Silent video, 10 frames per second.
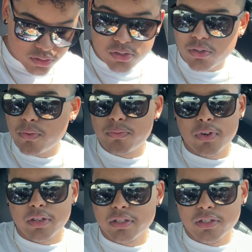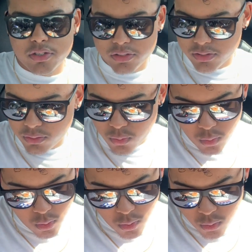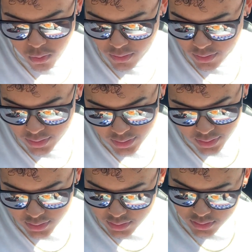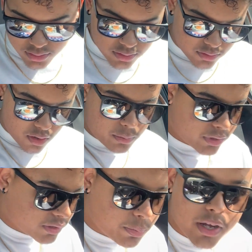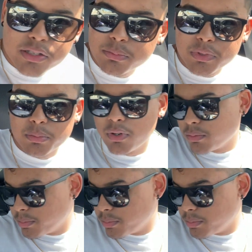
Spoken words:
so fucking good. Woo! Starbucks, sponsor me, bro,